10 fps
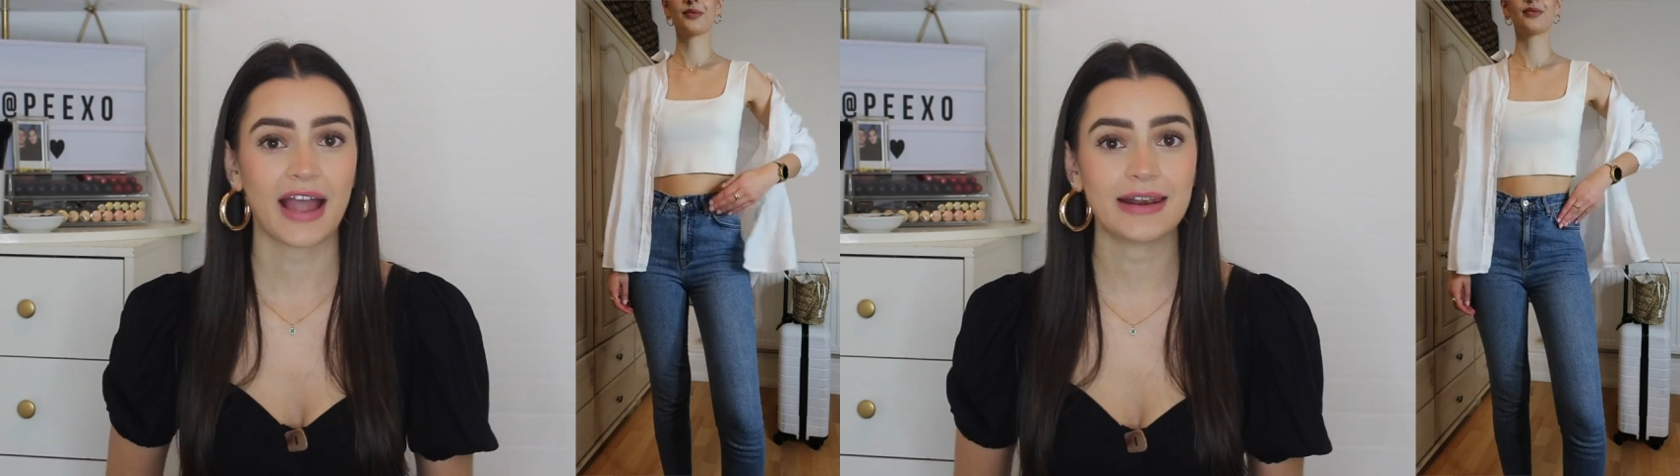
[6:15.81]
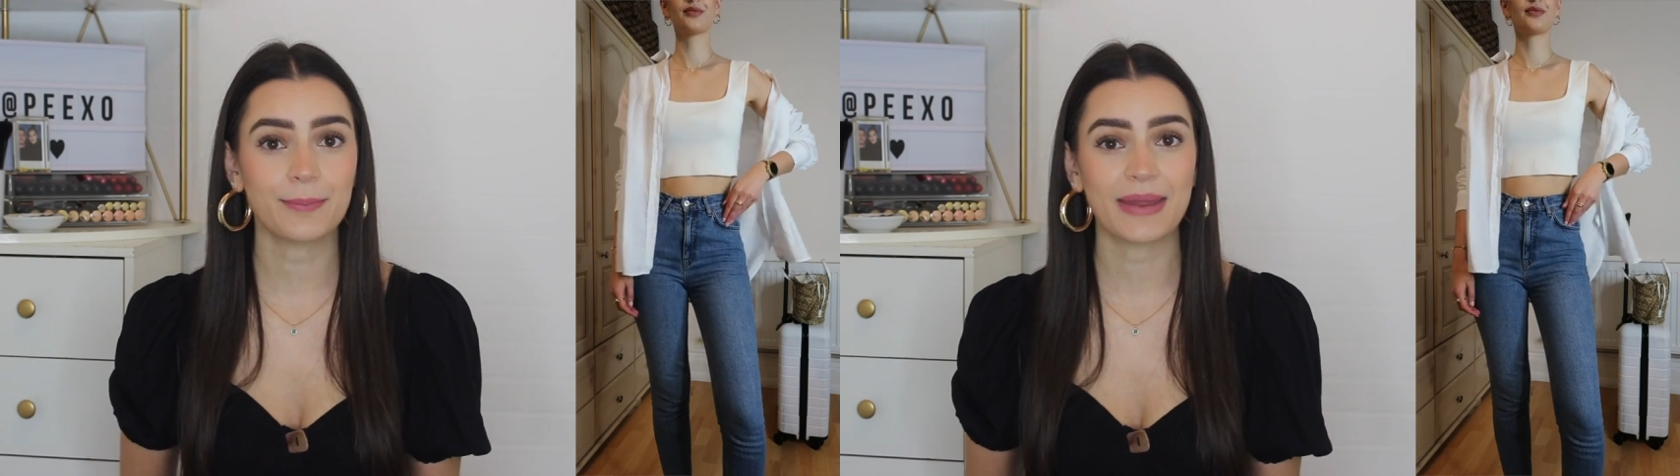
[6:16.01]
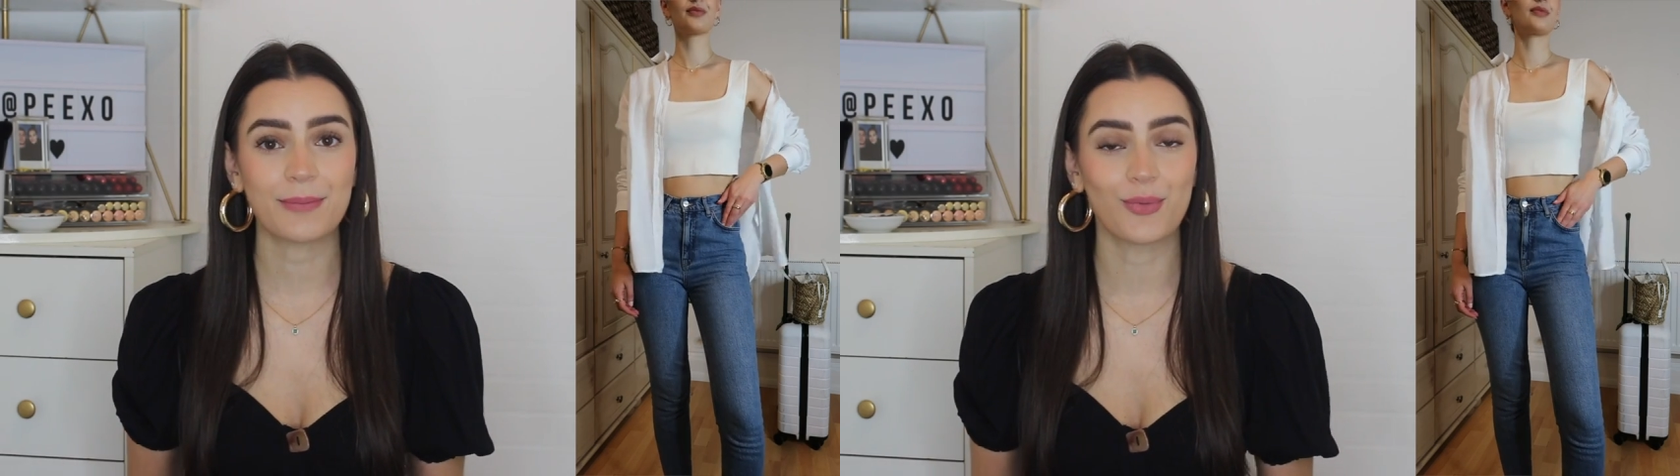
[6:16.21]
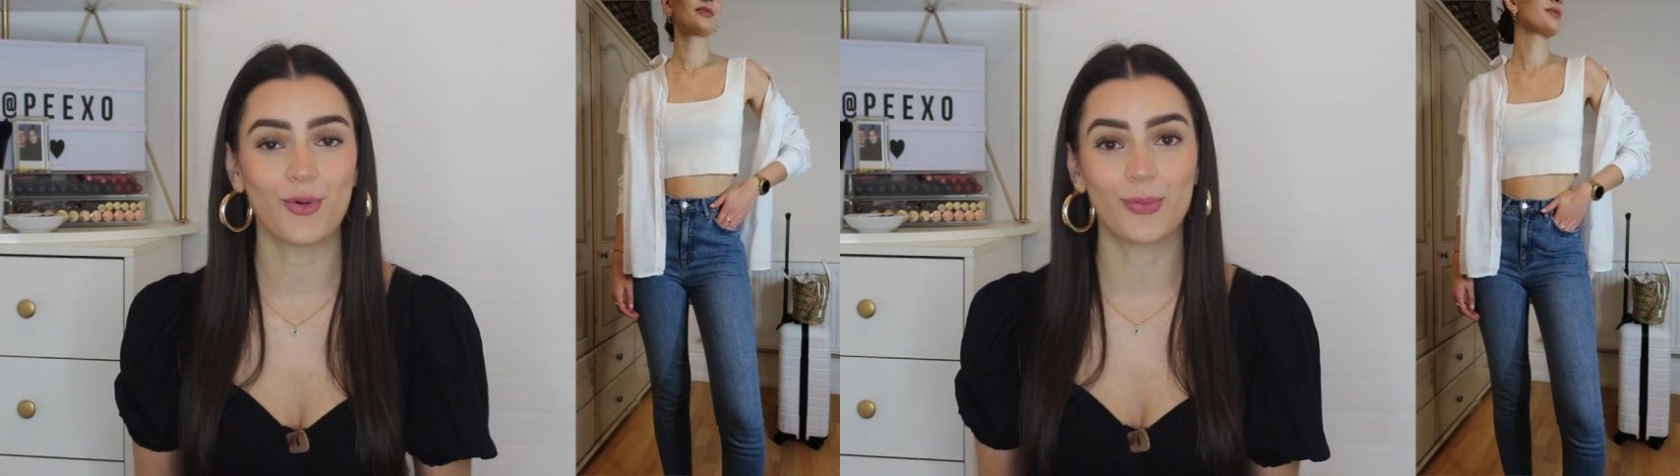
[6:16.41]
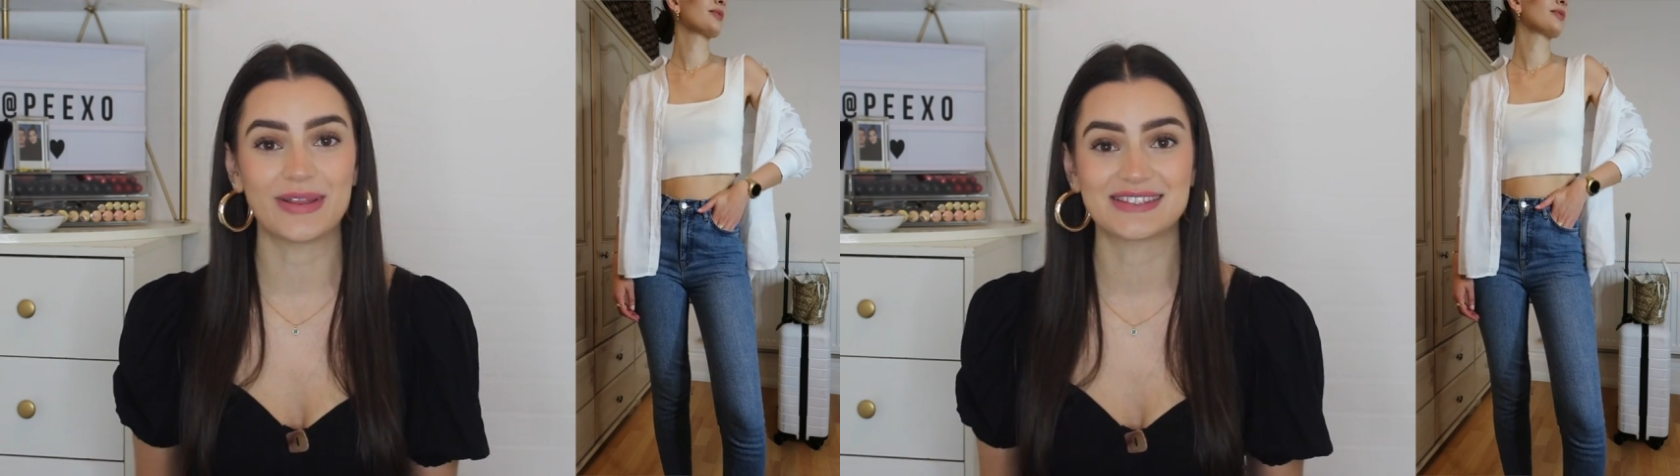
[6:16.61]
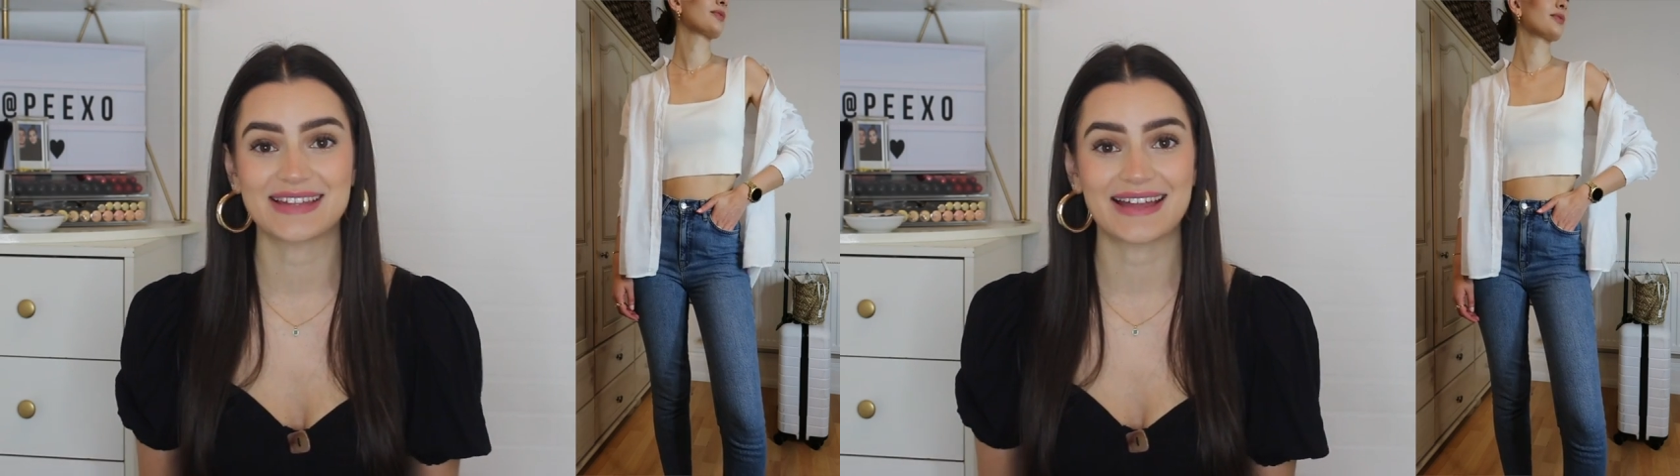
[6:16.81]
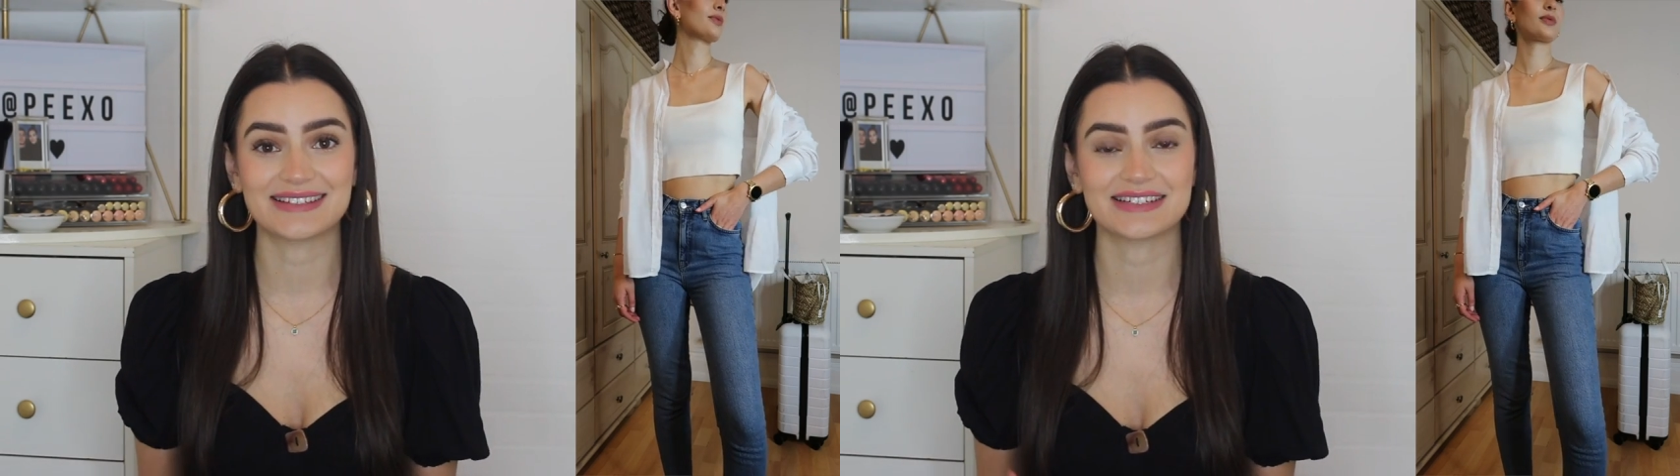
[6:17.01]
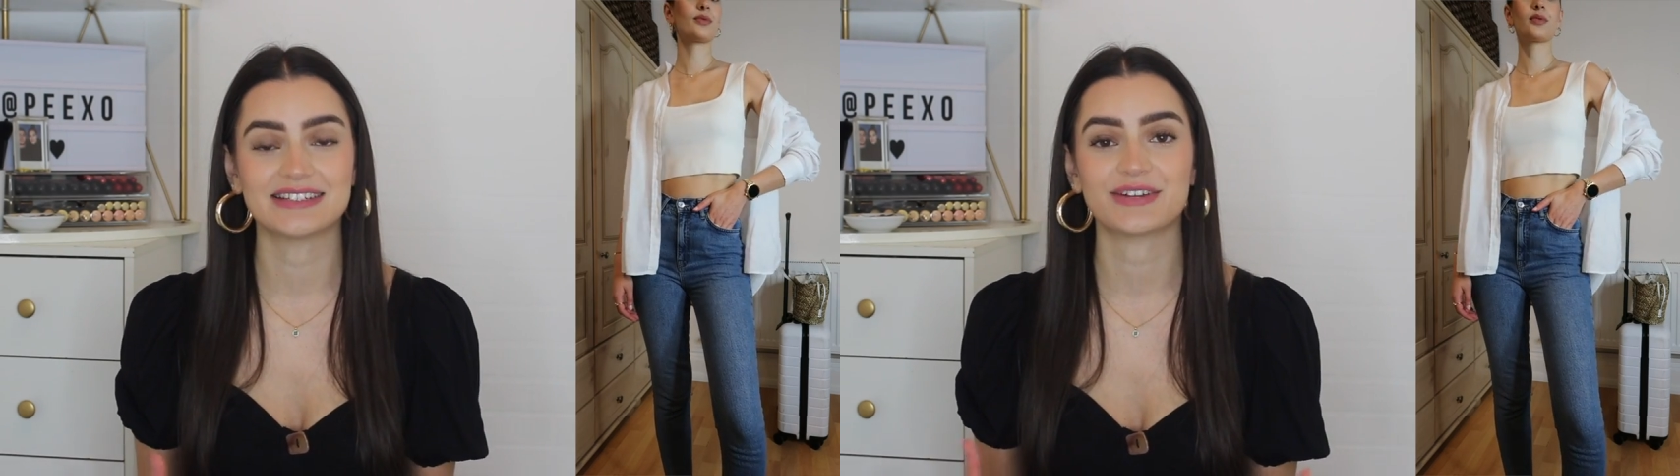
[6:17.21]
and a bit more
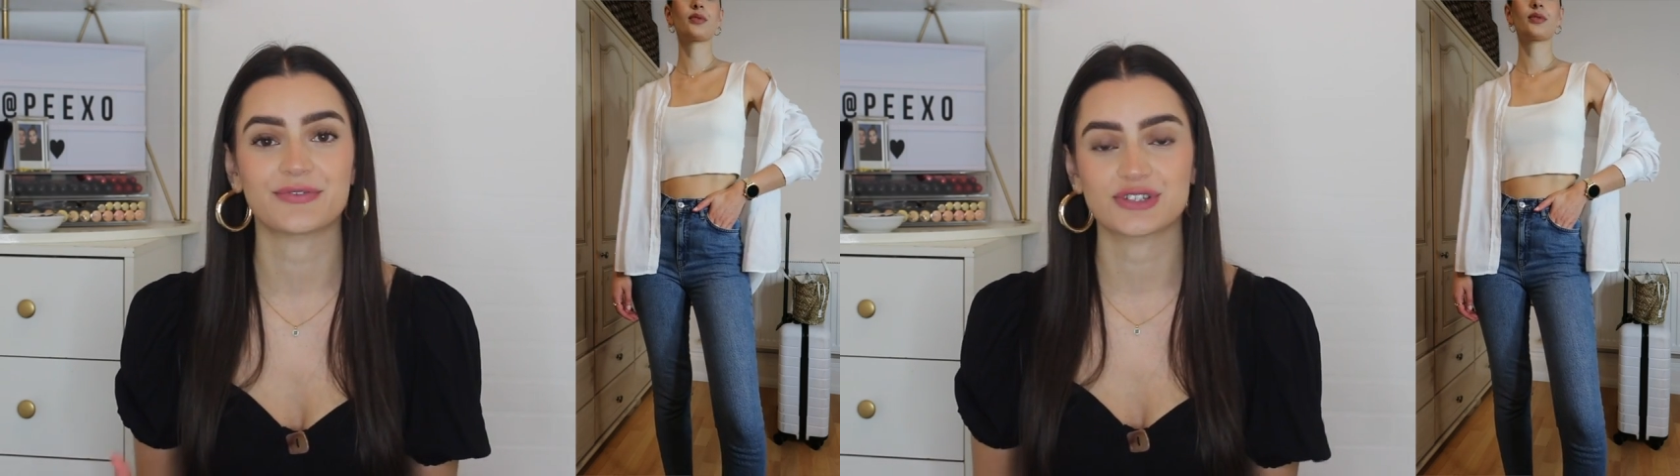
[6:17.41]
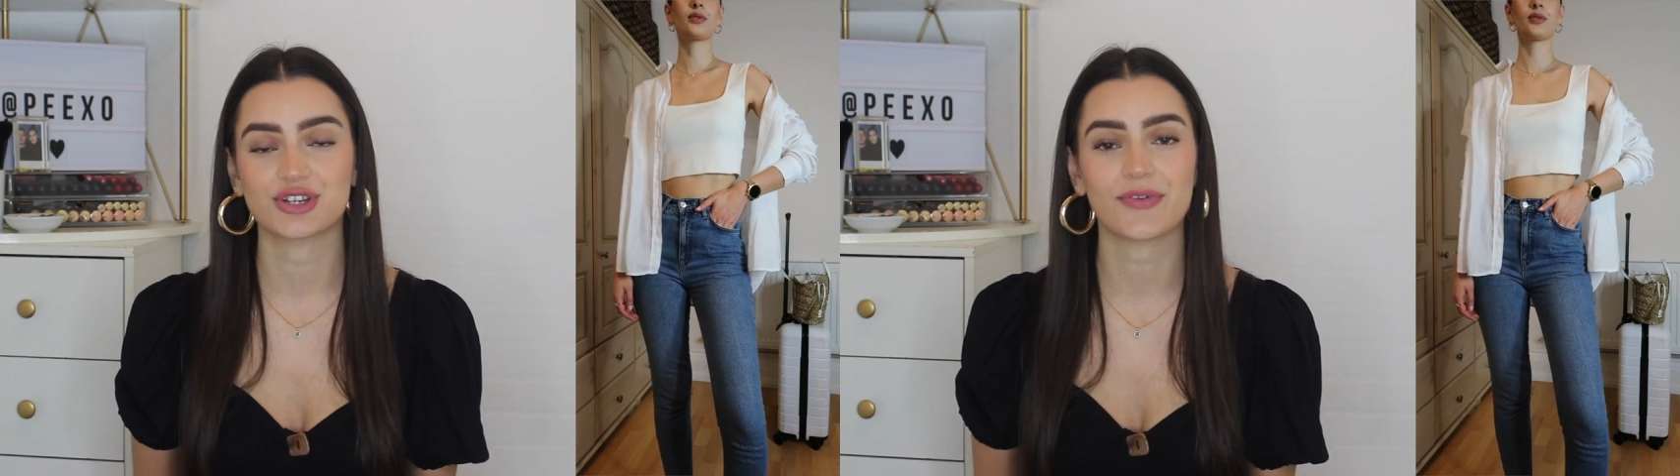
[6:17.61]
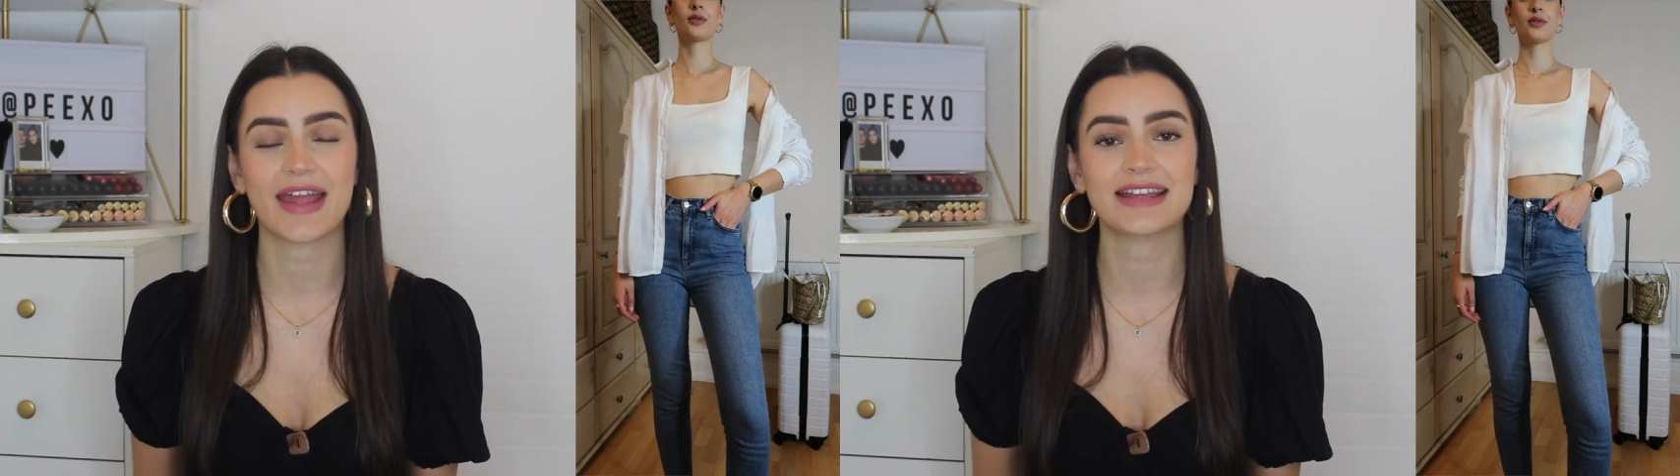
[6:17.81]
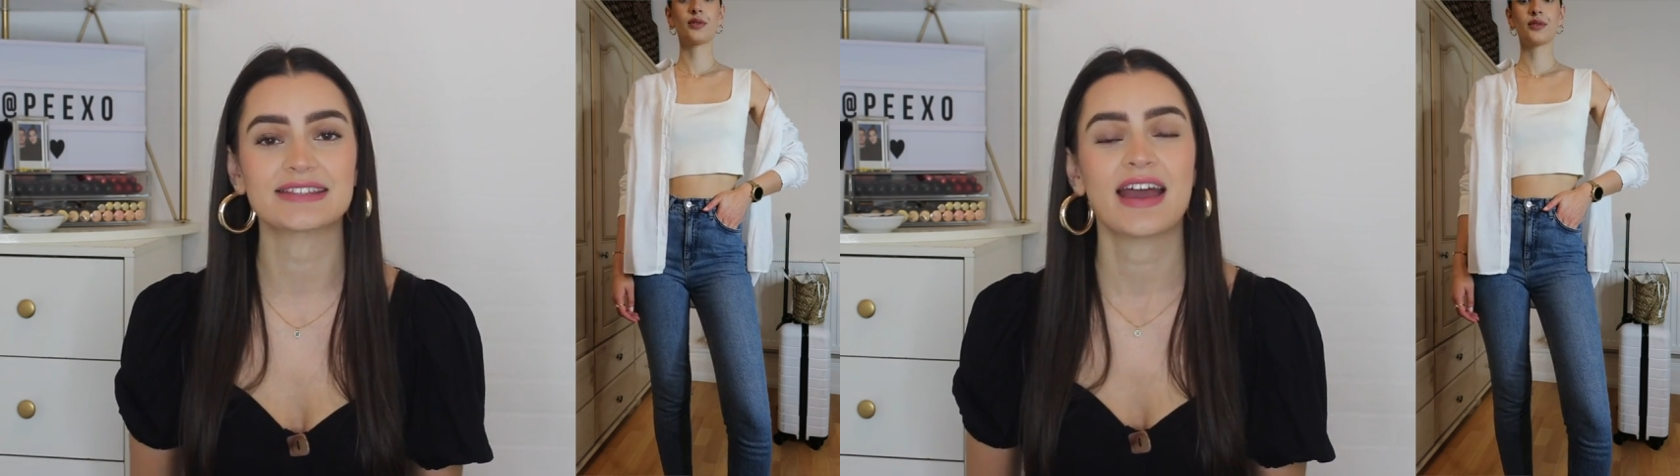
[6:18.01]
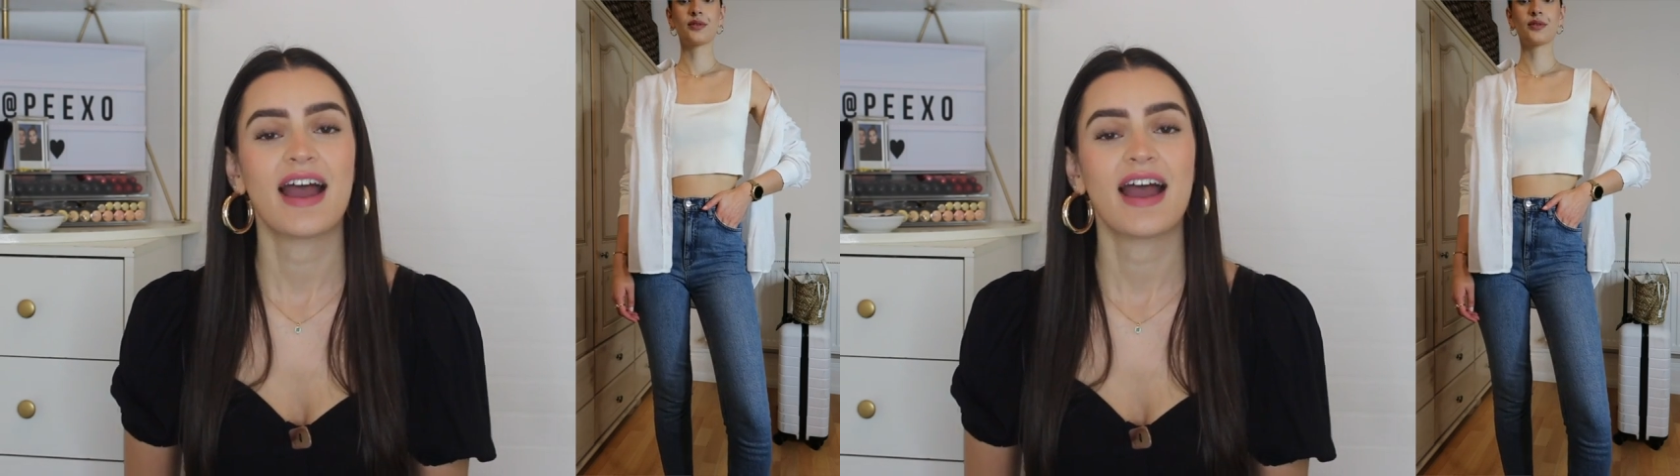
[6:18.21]
withstanding to different terrains.